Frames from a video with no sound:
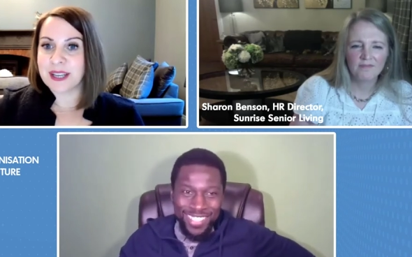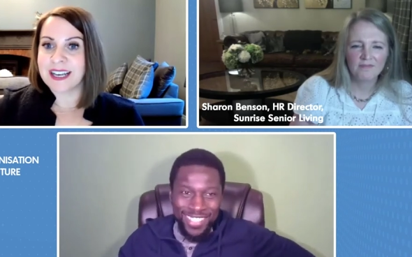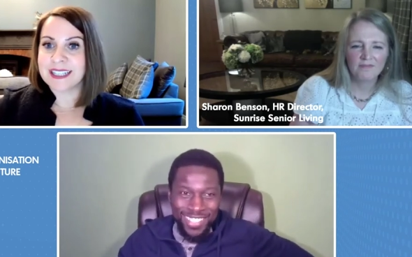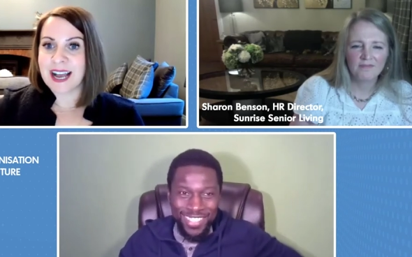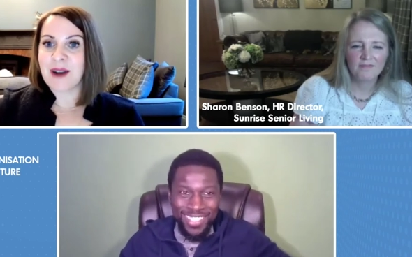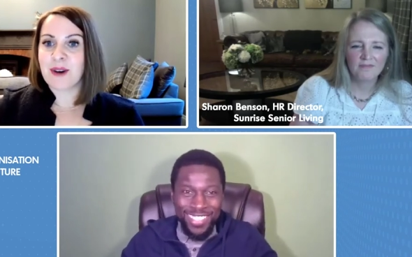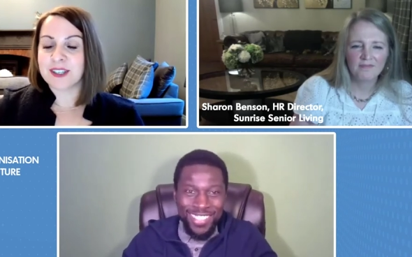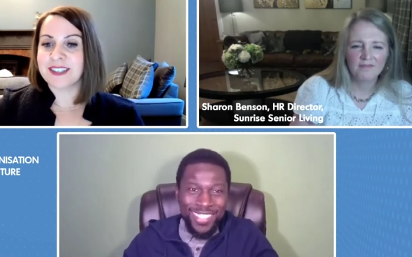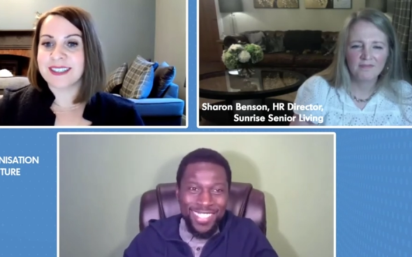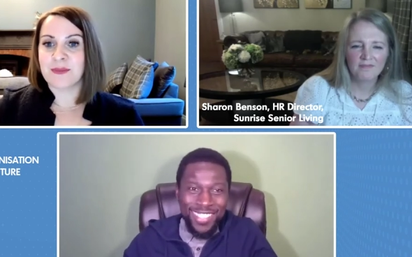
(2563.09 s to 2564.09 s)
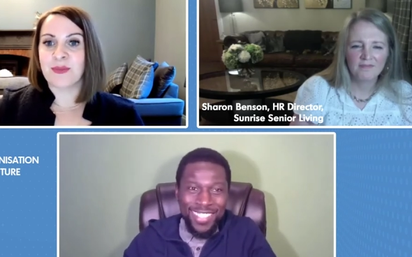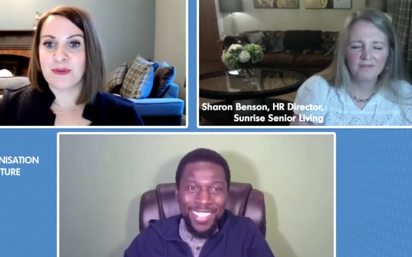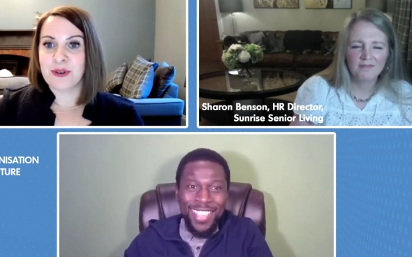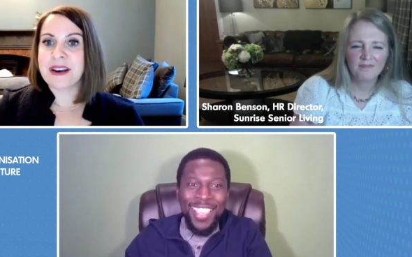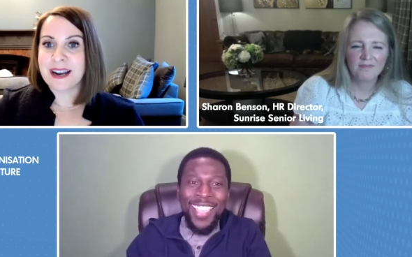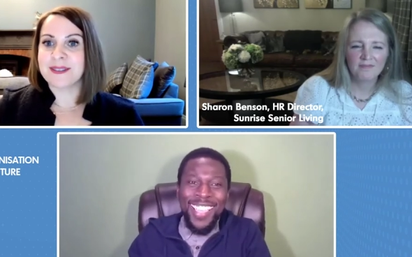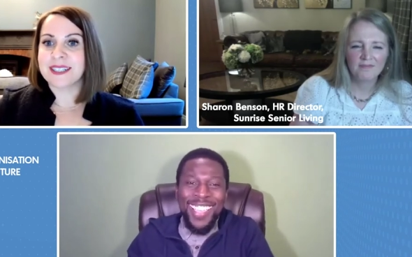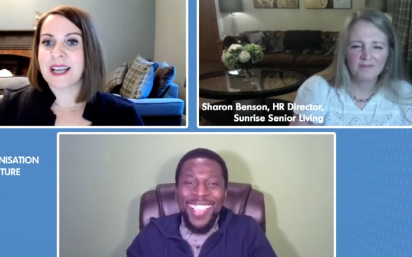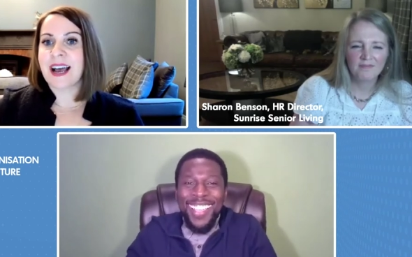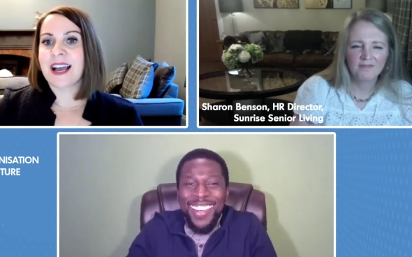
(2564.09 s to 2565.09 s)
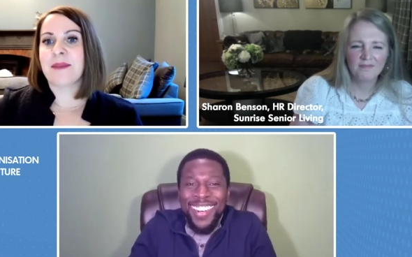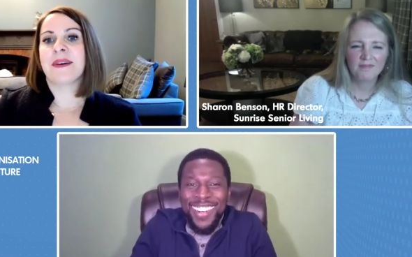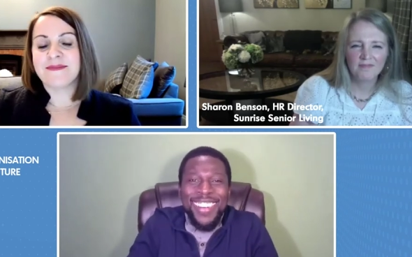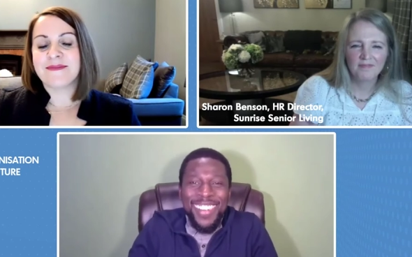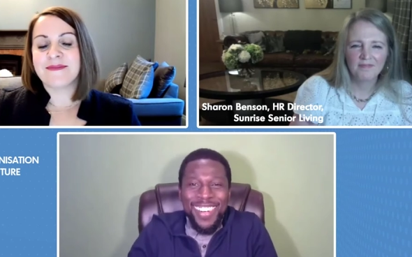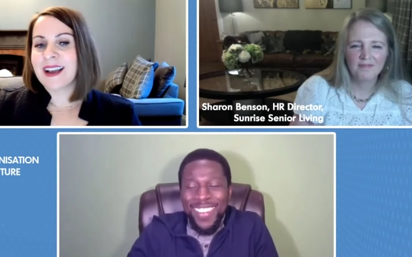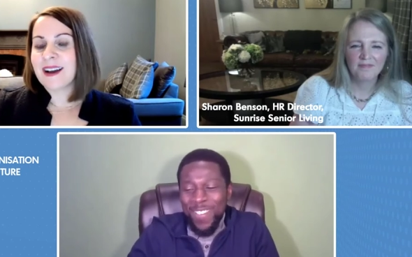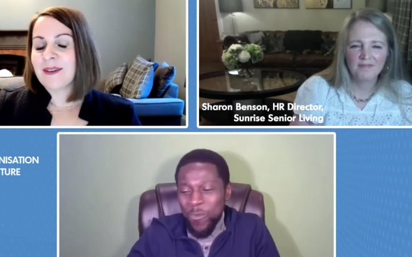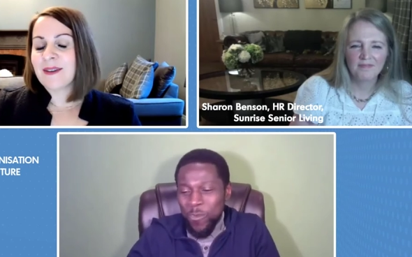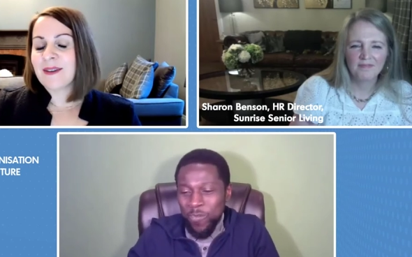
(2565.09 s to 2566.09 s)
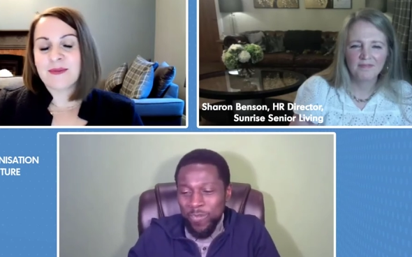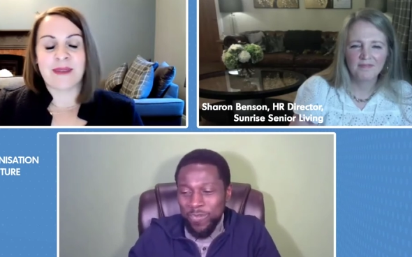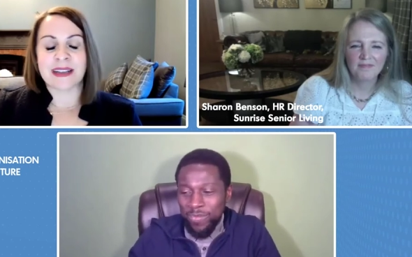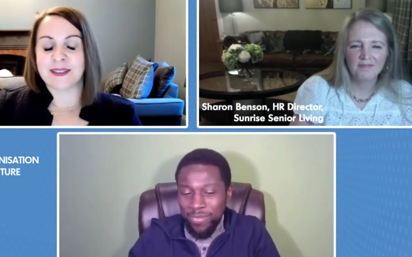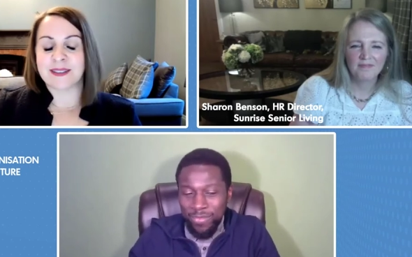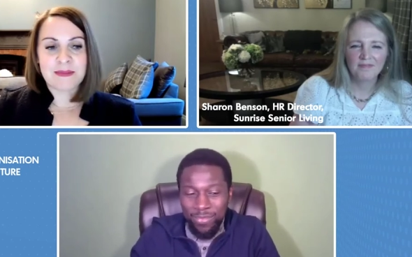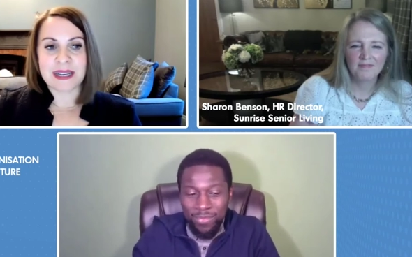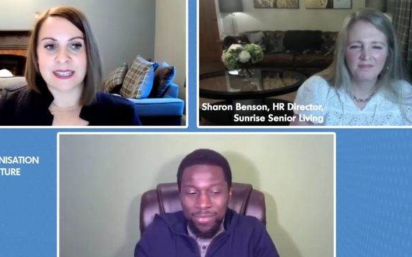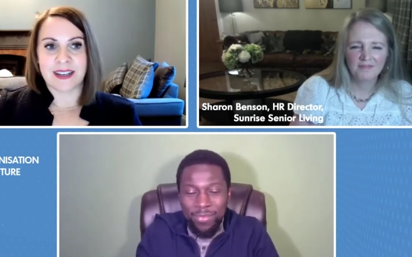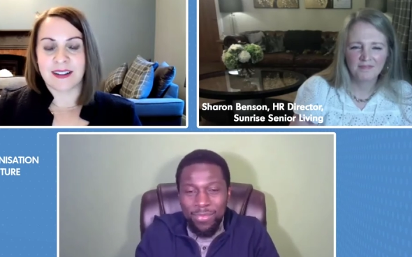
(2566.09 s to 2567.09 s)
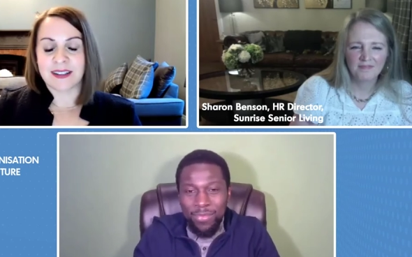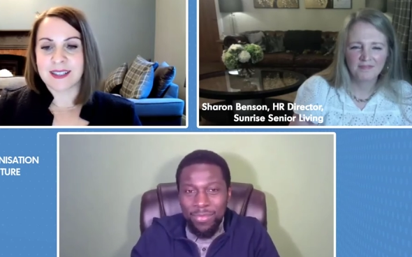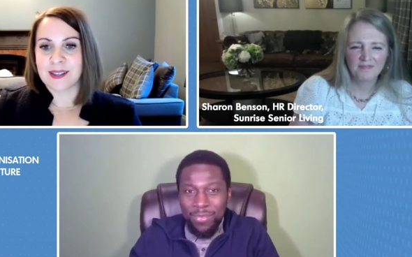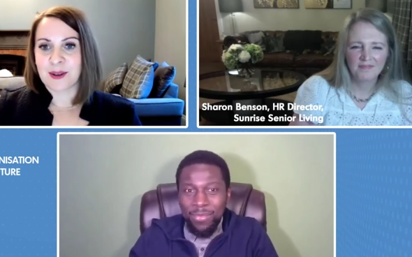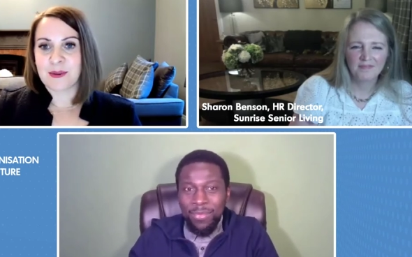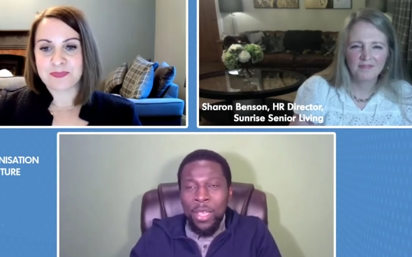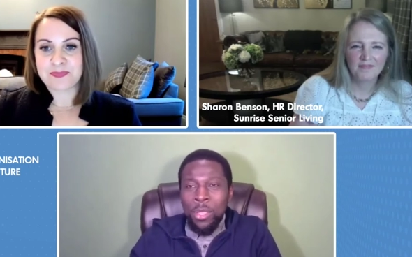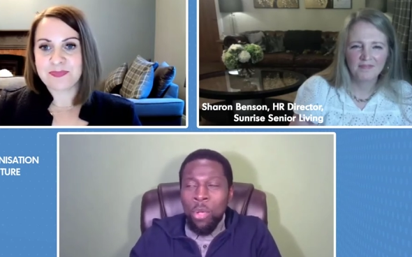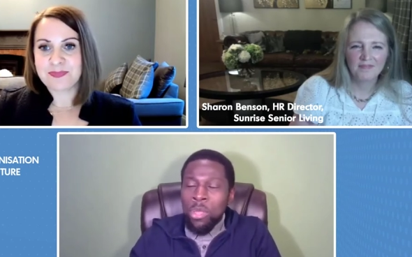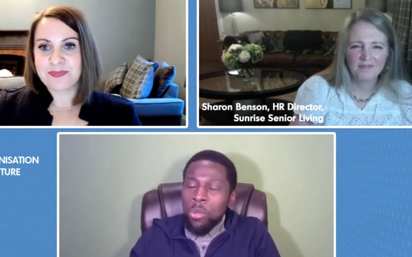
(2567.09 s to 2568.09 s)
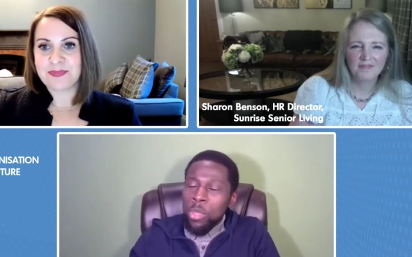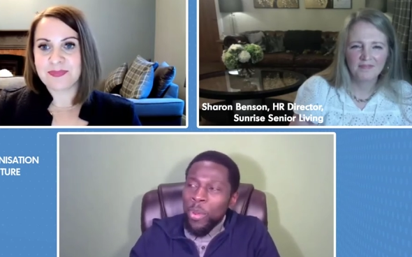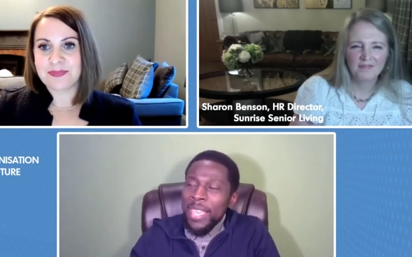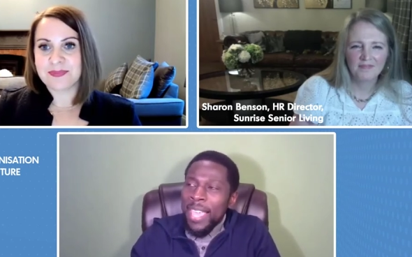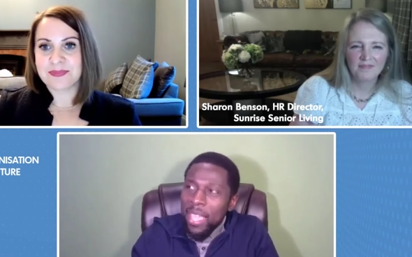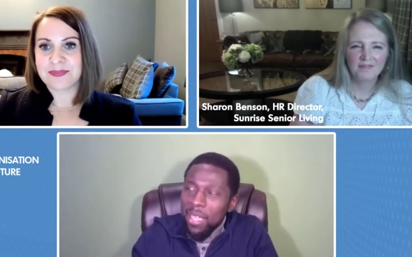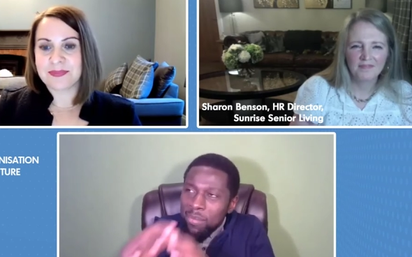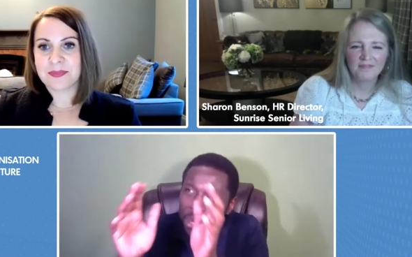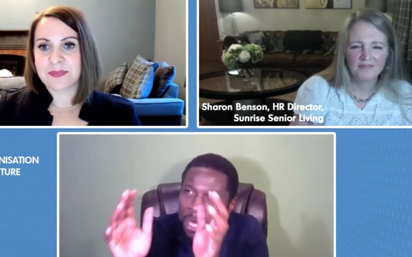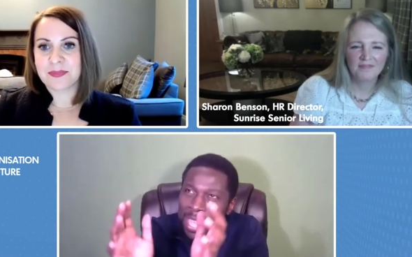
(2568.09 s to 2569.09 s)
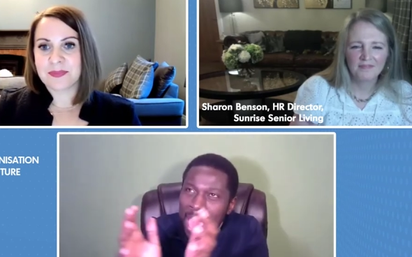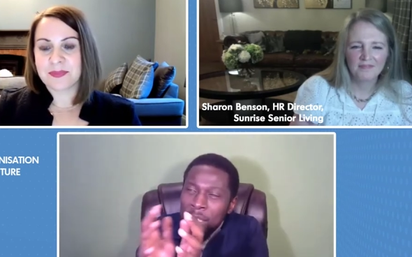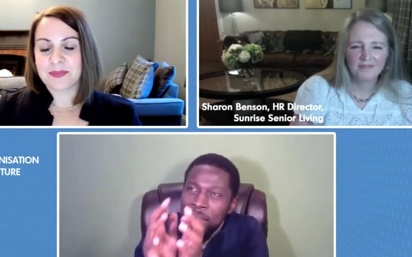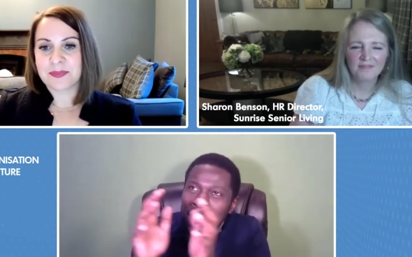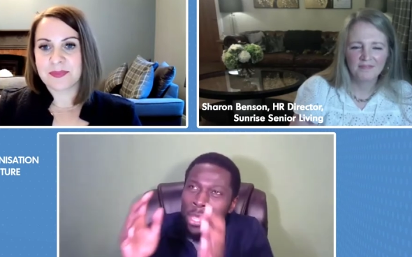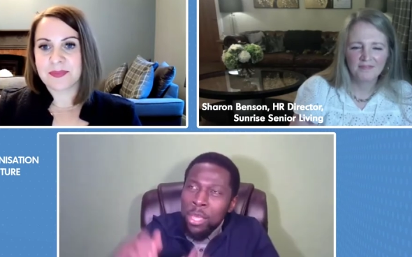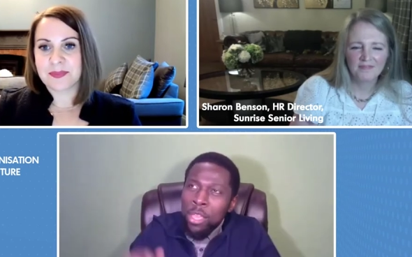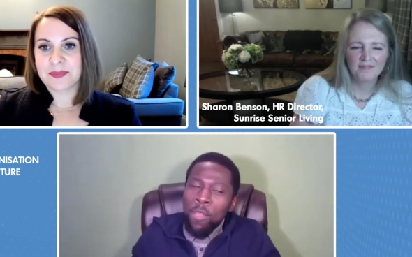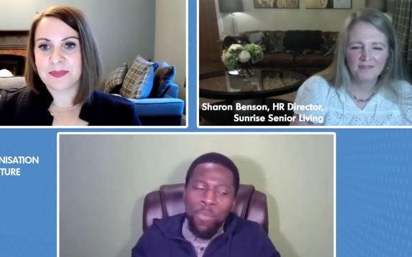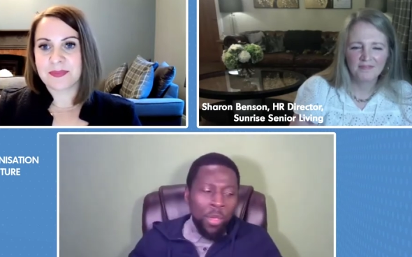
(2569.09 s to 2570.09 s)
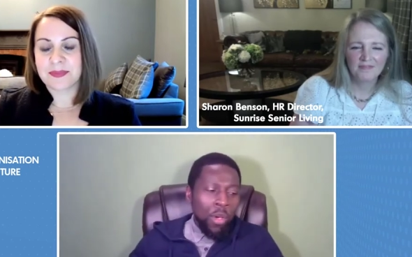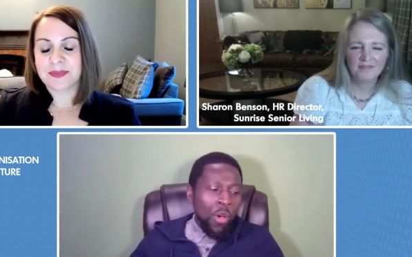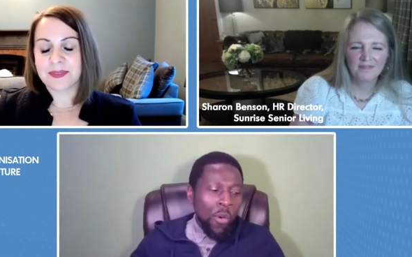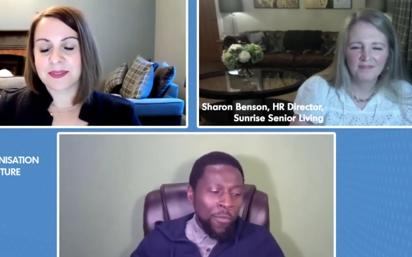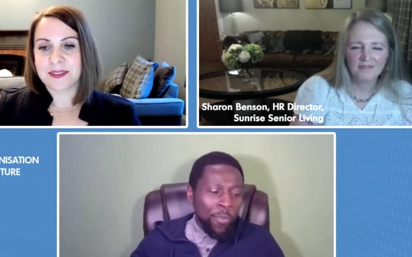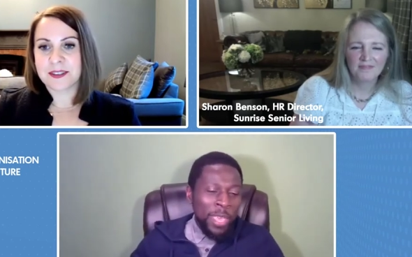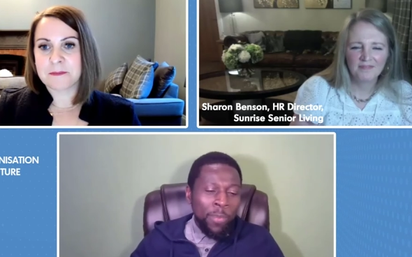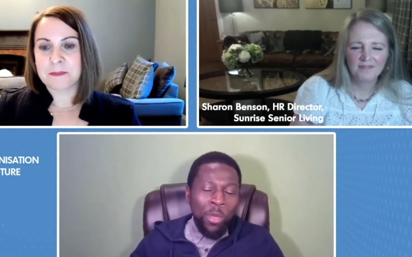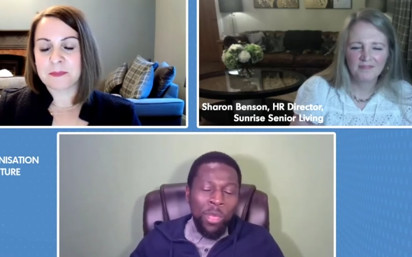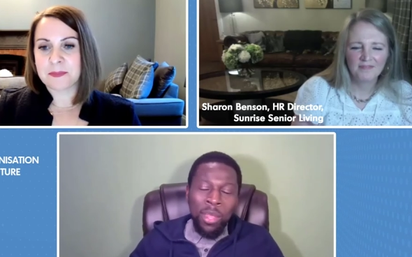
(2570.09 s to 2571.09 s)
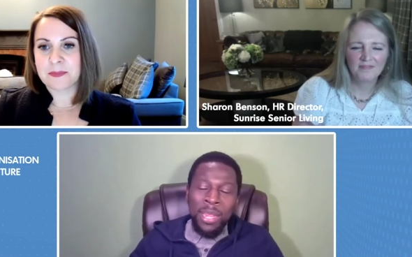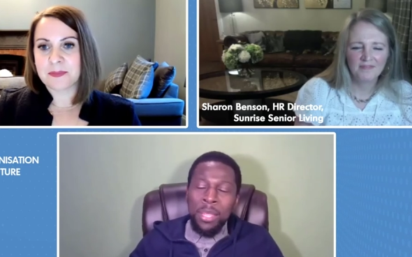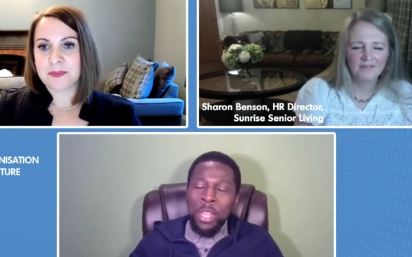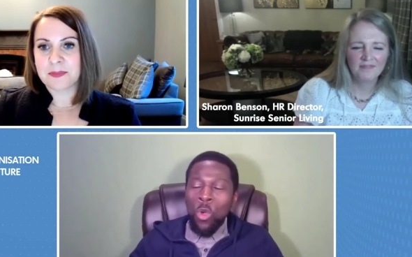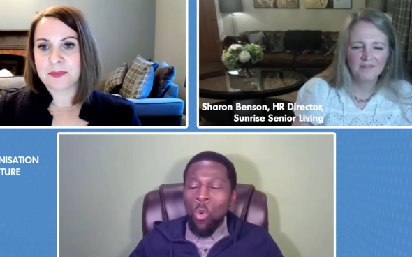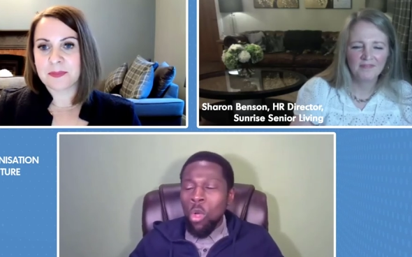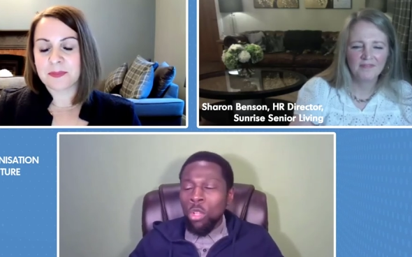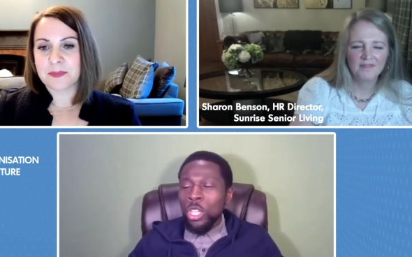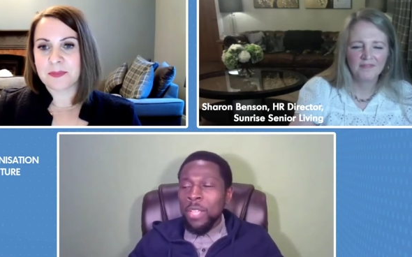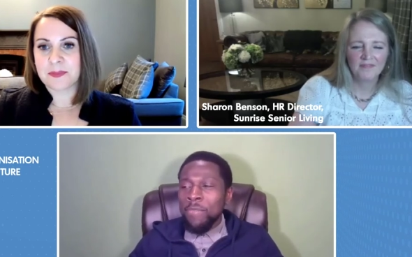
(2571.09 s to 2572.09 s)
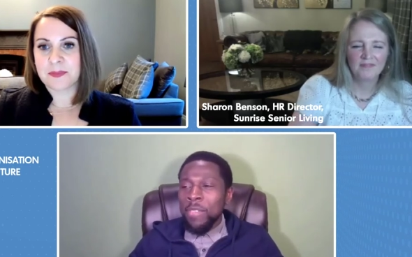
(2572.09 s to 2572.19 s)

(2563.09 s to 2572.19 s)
Speaker 1: at our watches and we're running out of time. Yeah, we have met some amazing colleagues along the way.
Speaker 2: So, so to bring it together in terms of people who are listening or watching and